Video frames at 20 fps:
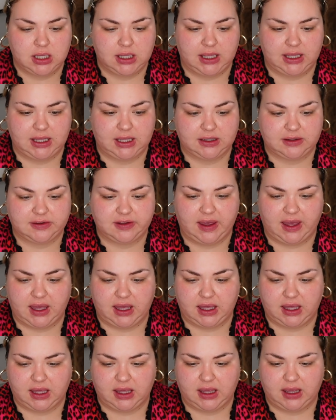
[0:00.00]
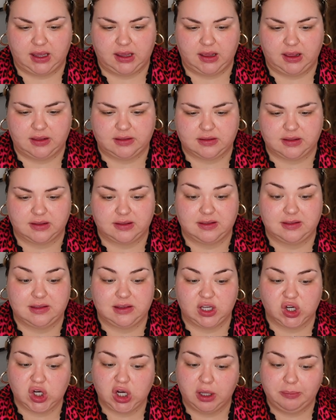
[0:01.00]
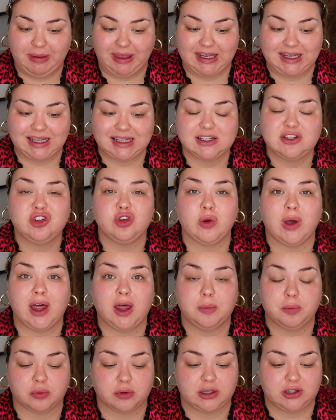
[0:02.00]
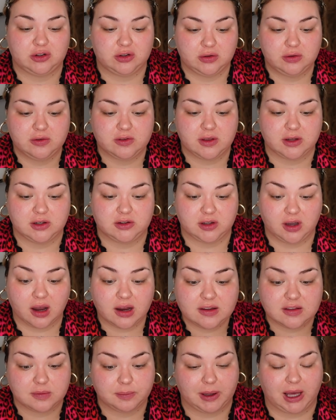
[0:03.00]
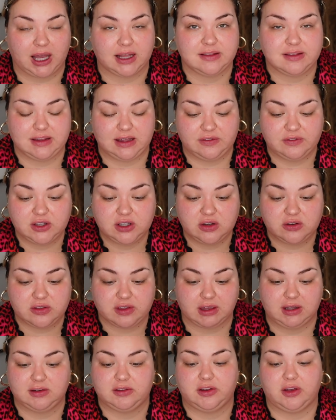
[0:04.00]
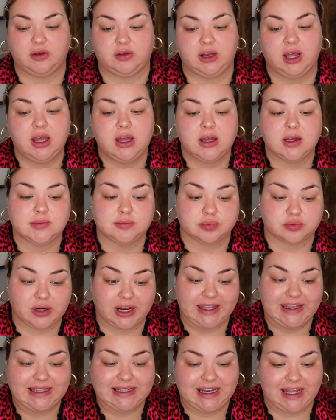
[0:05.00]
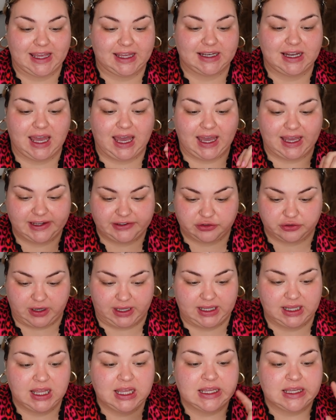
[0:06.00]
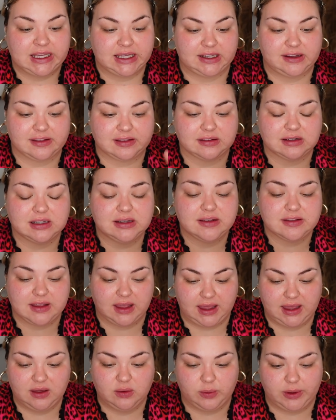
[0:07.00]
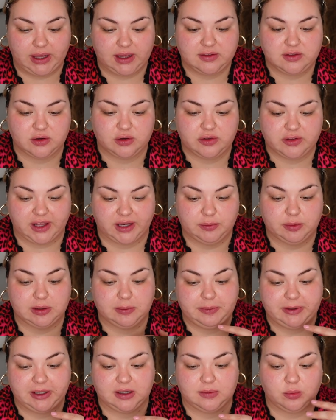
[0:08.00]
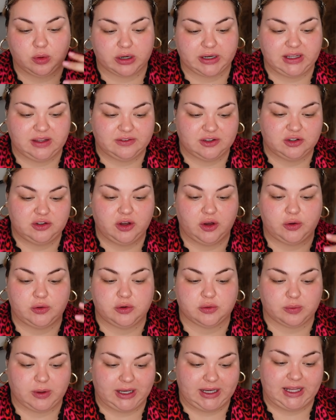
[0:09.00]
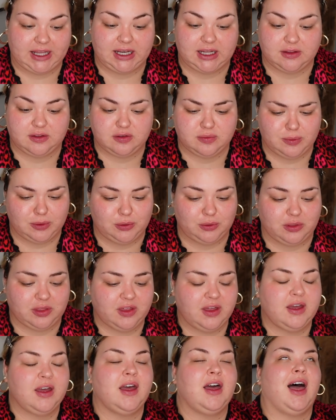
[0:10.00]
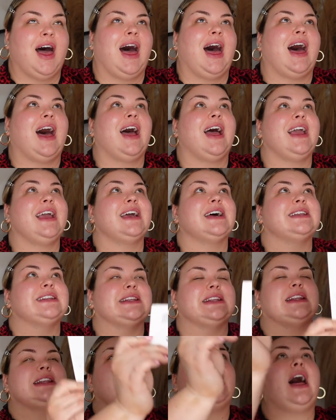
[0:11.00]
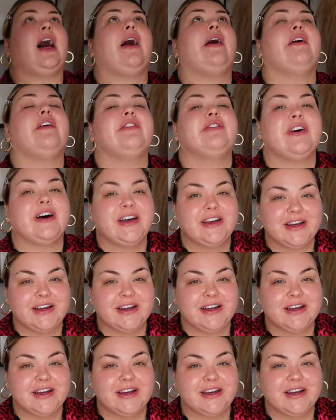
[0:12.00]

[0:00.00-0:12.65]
it has serum in it to help reduce dark spots, even your skin tone, brighten and hydrate. In as little as eight weeks, your skin will appear more even toned, radiant, and smooth. I love